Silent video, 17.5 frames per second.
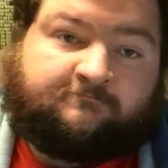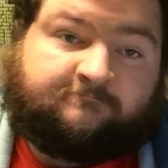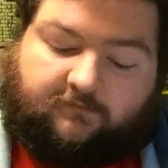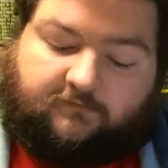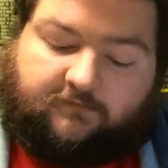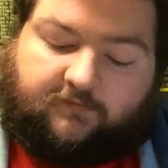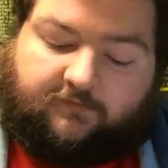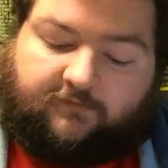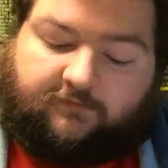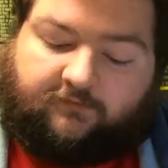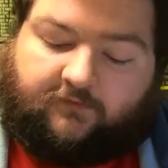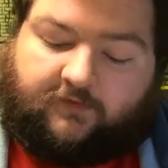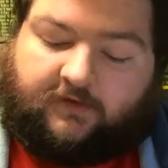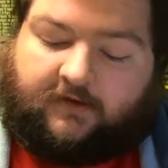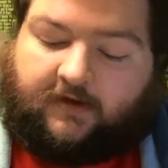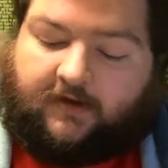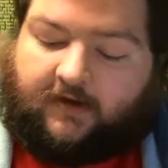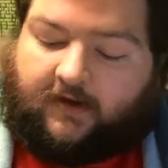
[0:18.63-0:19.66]
And number
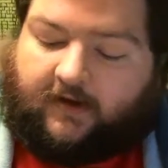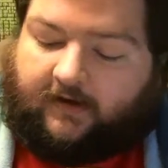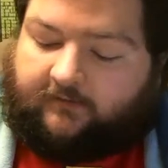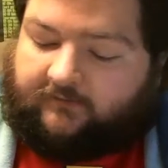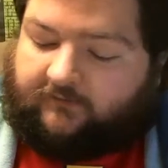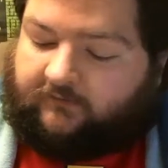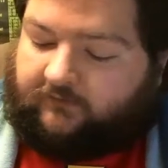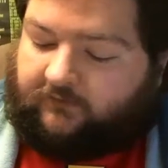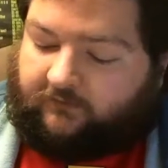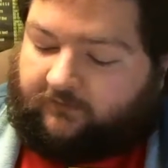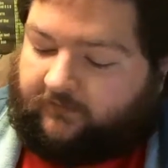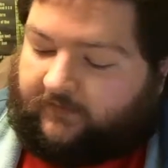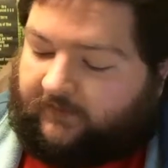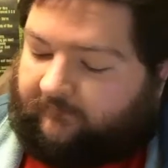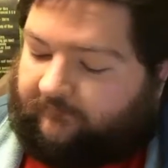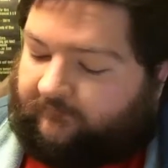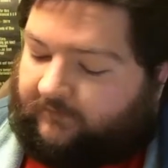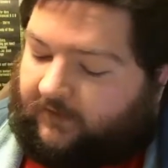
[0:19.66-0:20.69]
3, how does
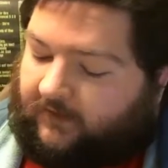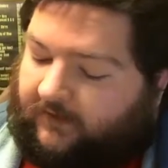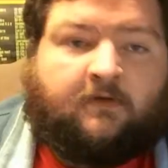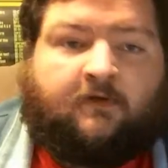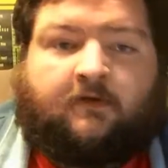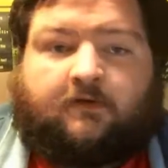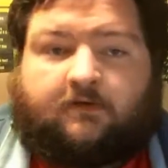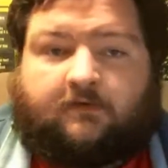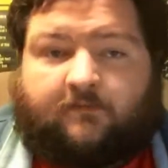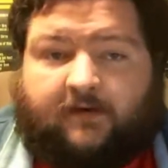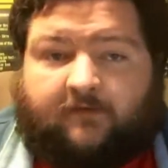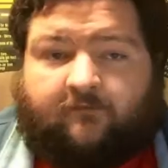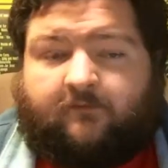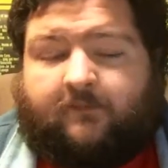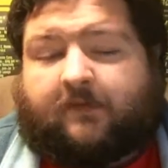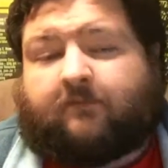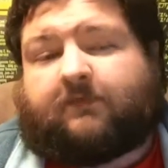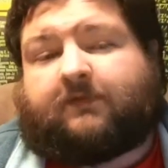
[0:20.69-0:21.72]
Superman fly? You may
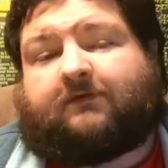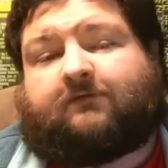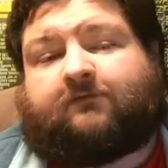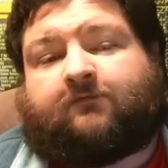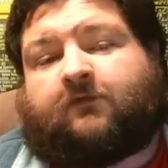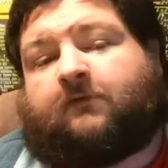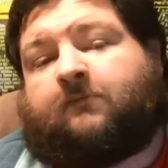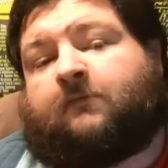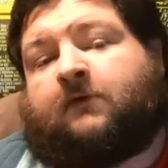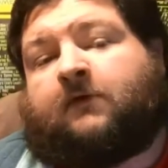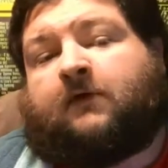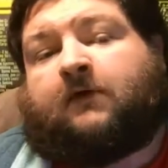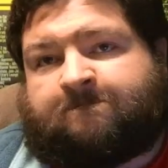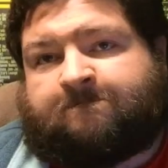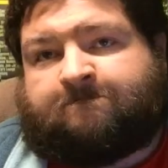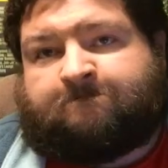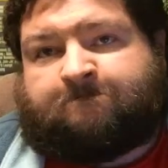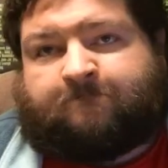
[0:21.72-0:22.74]
remember this from
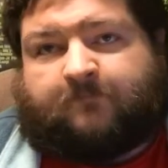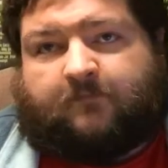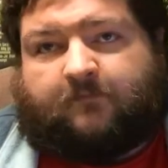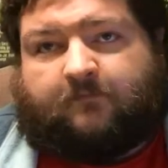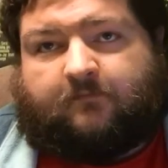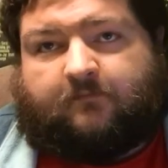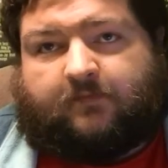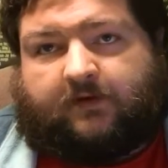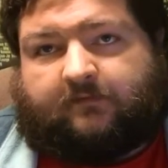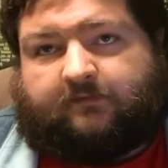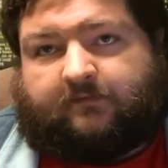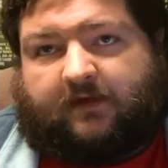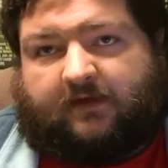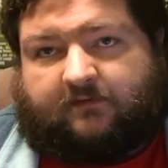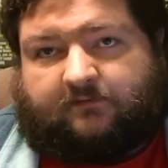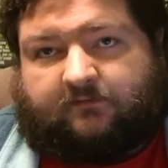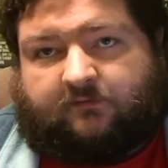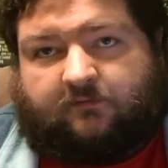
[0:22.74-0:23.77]
my
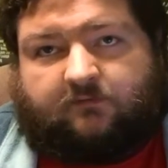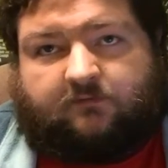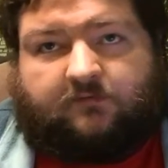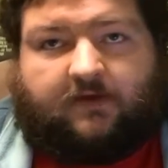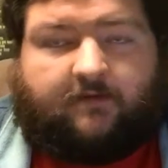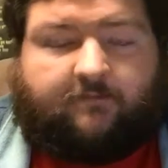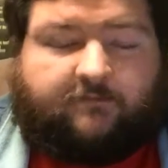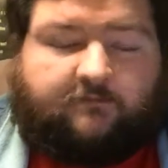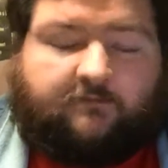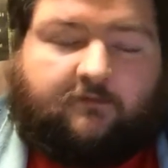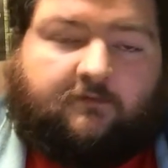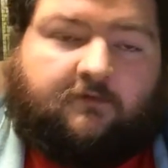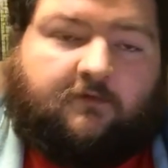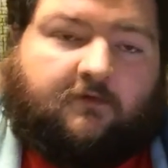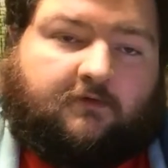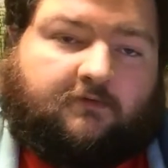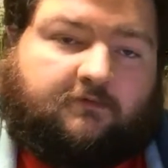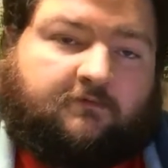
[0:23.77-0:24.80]
Tech Tuesday episode
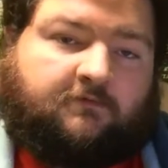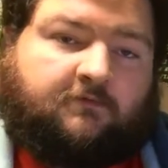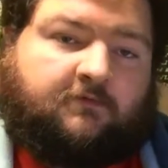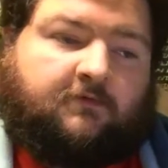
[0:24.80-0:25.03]
on